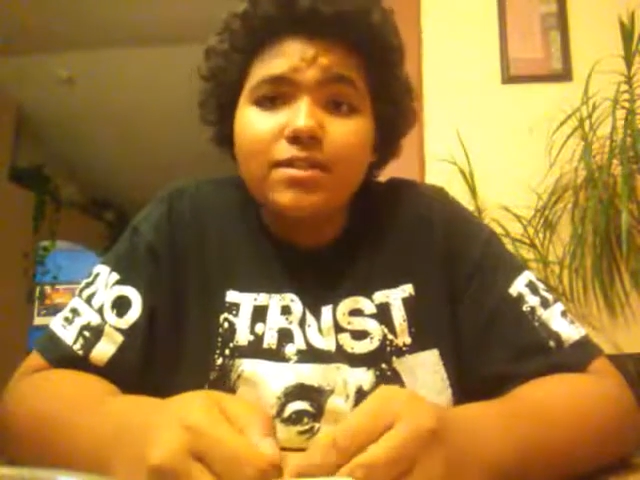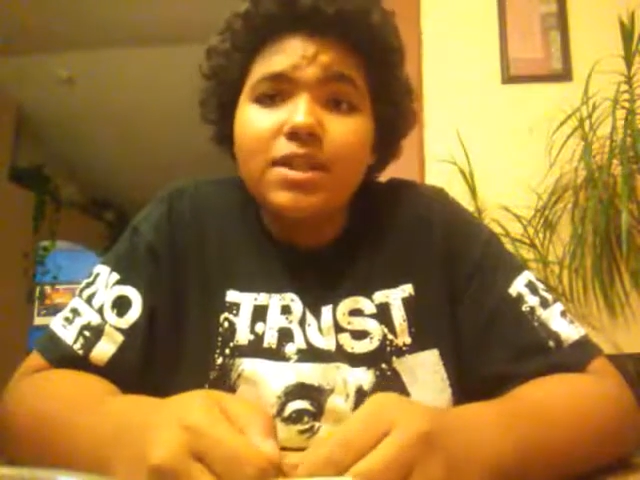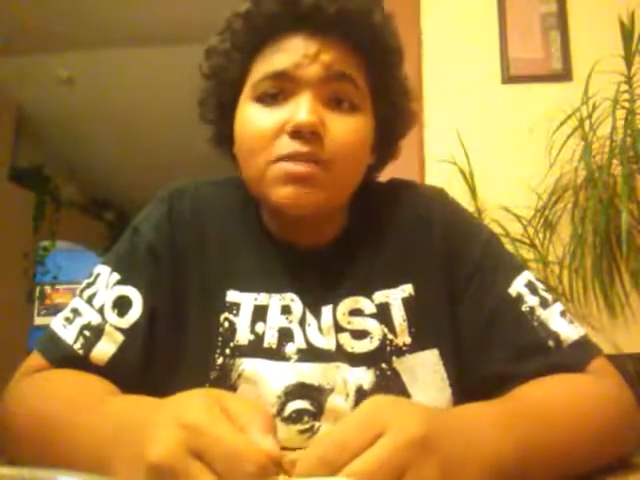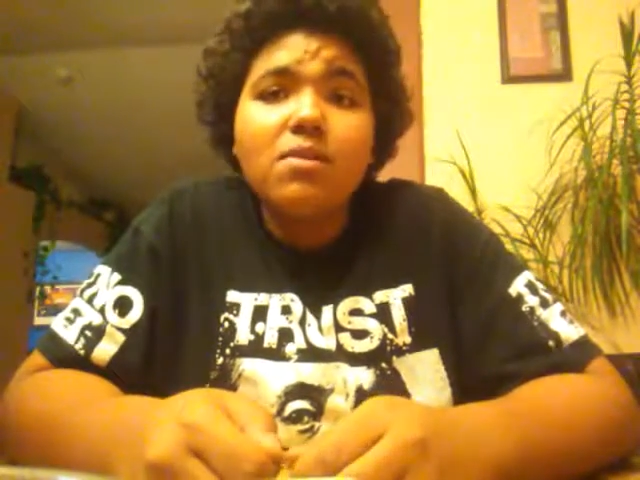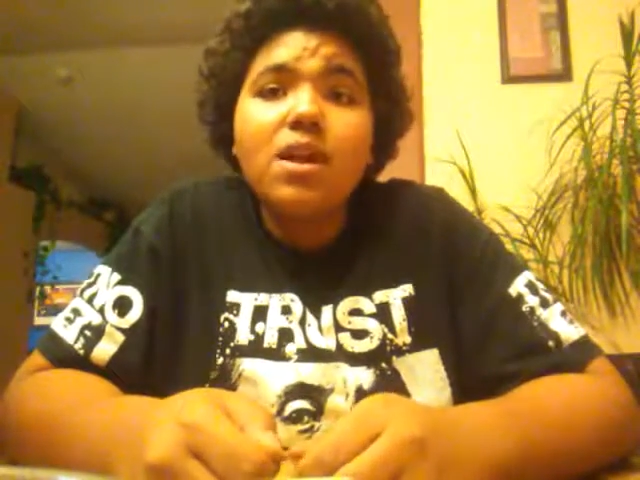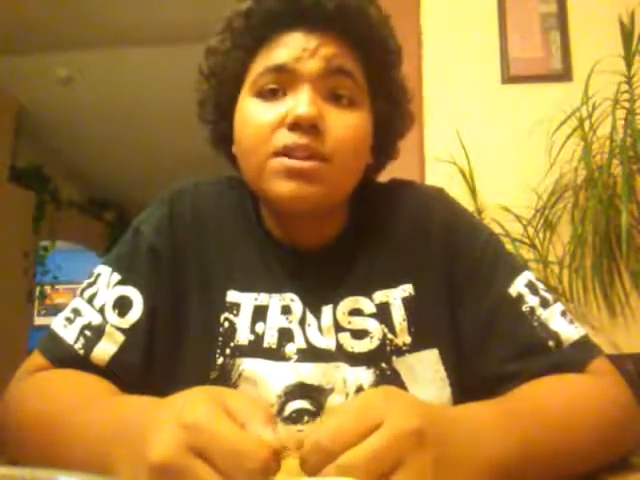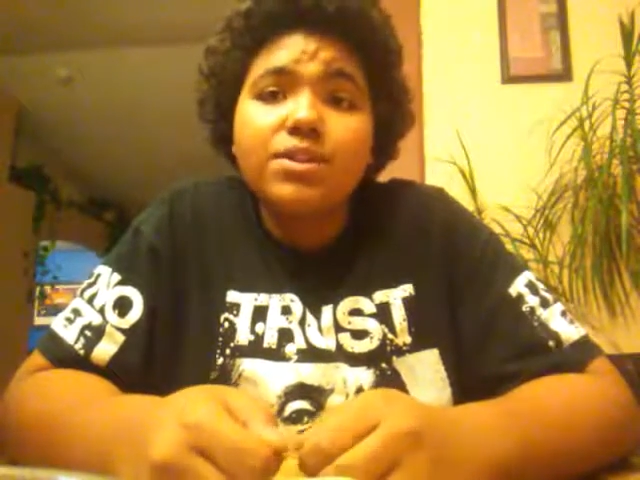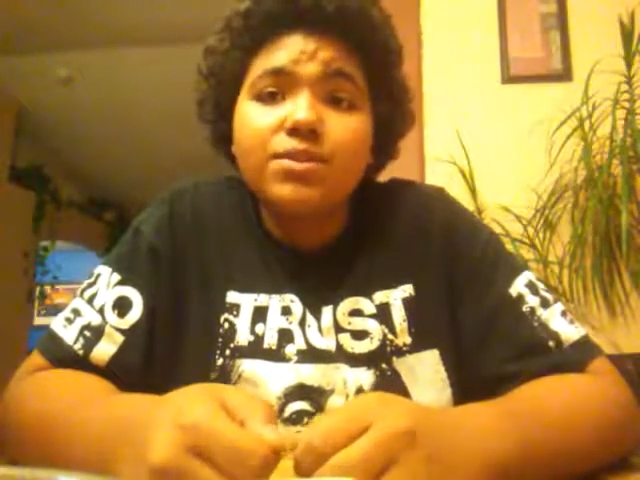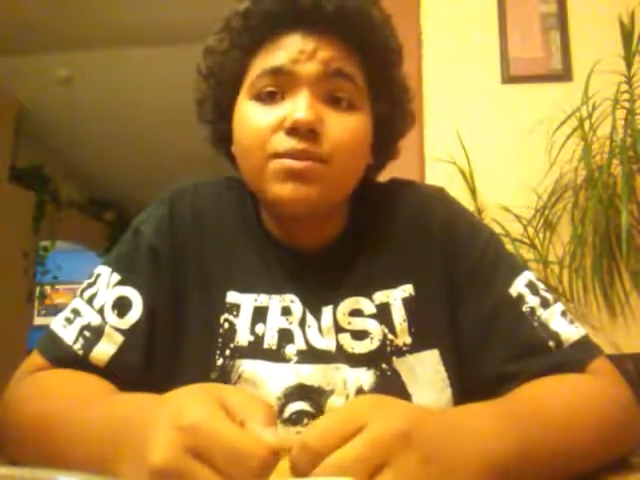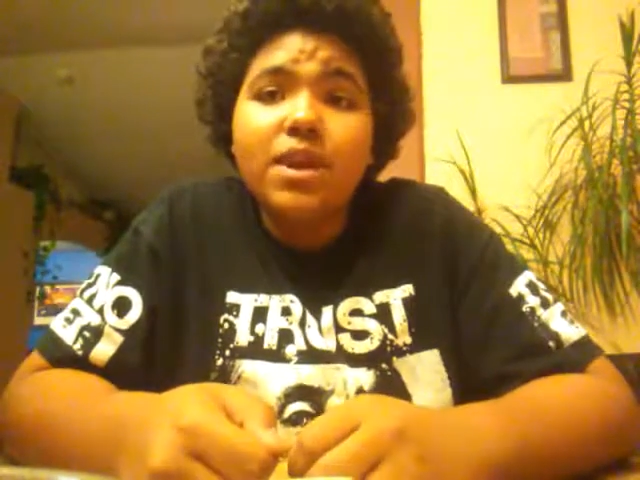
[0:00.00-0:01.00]
that rod
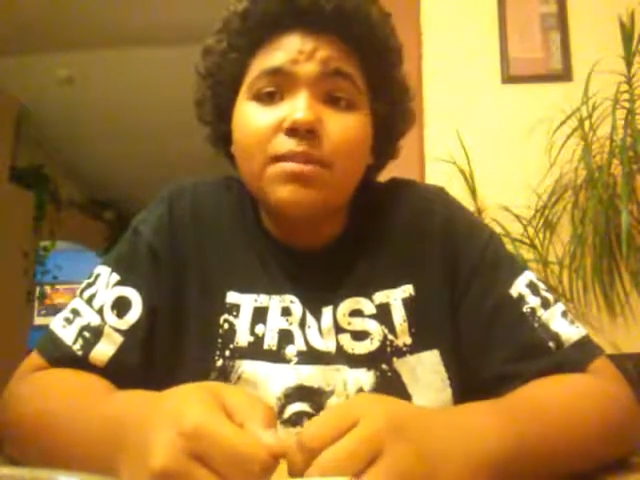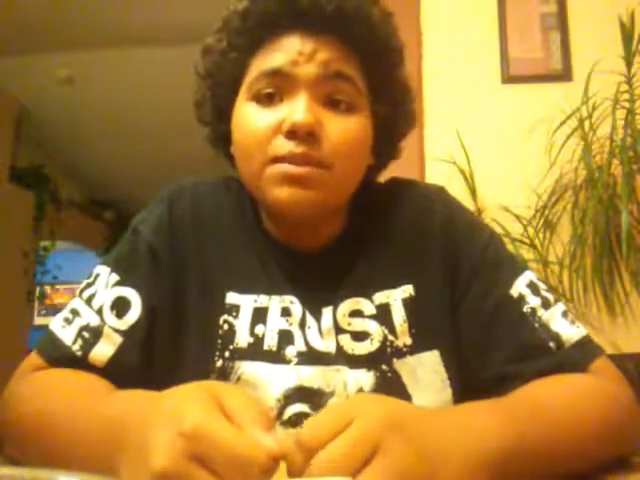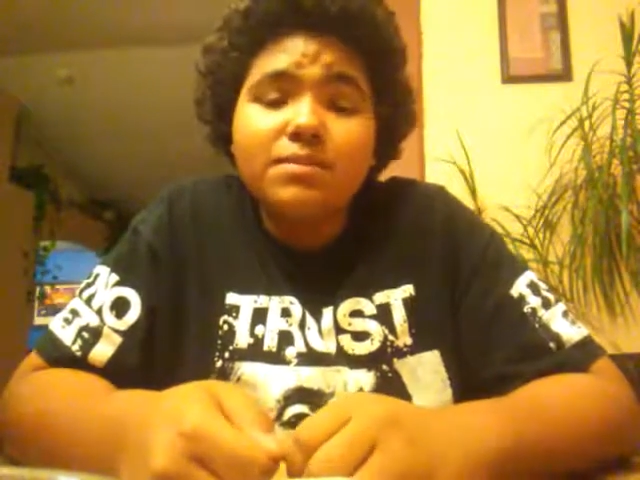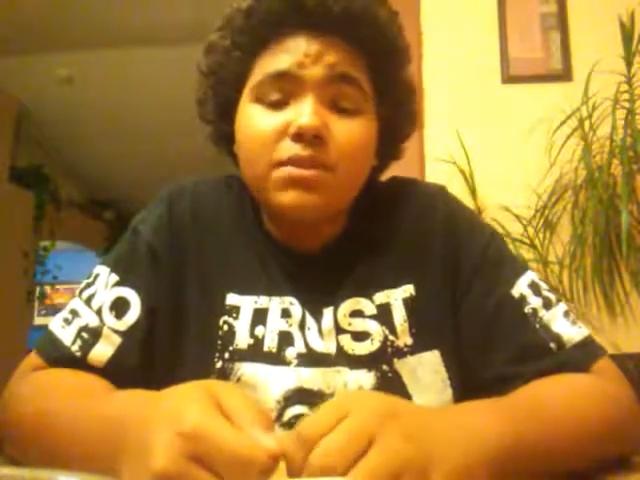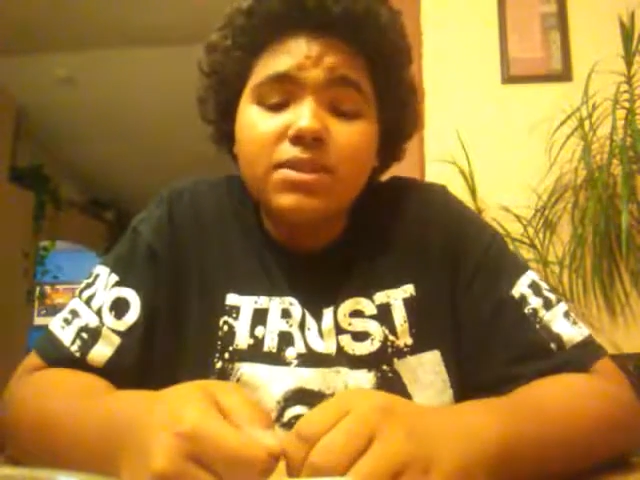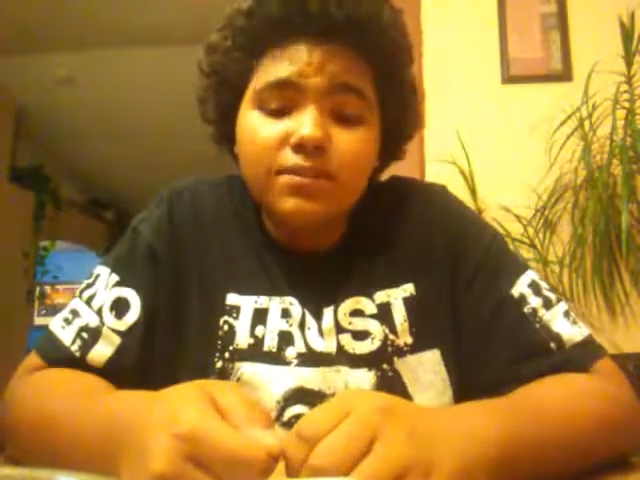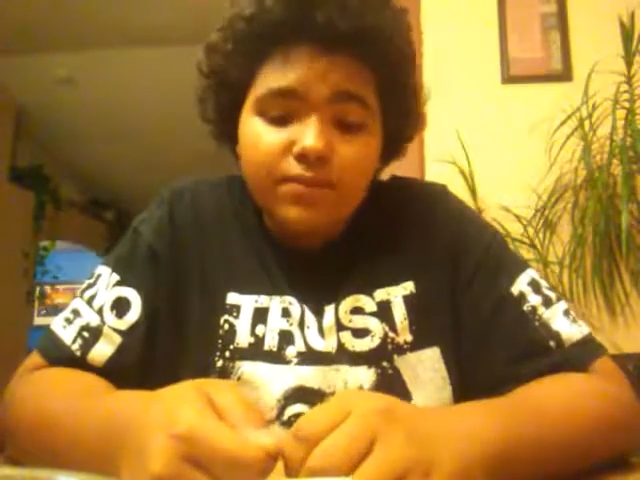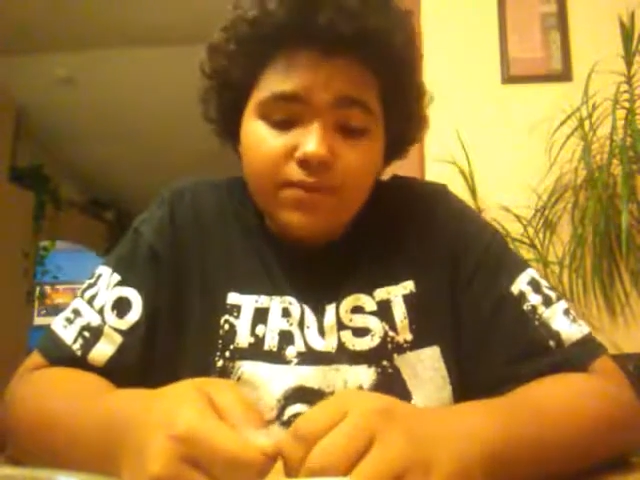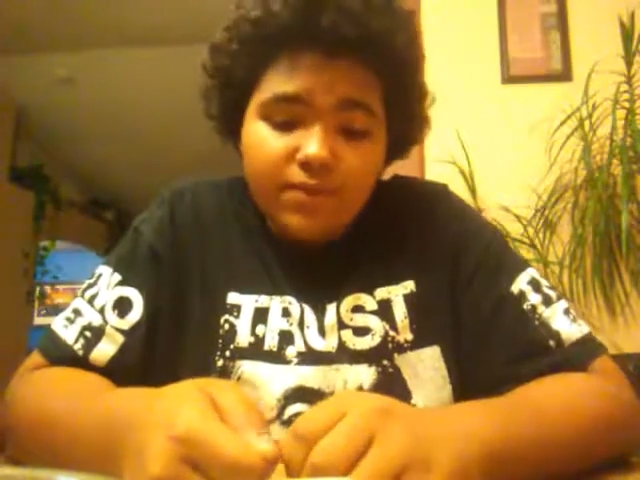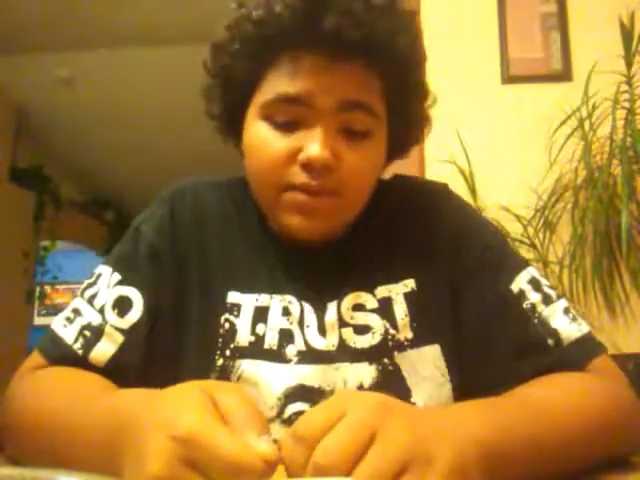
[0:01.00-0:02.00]
is too damn expensive,